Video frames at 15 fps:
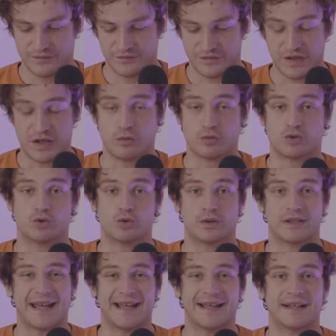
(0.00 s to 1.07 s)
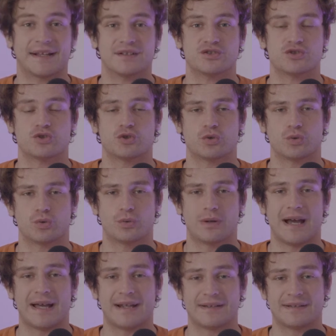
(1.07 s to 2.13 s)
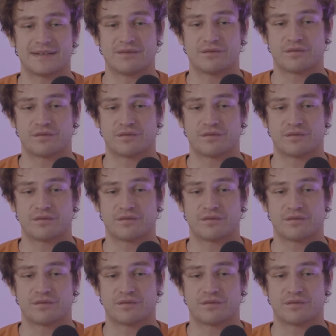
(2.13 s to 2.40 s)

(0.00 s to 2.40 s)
field to get into, and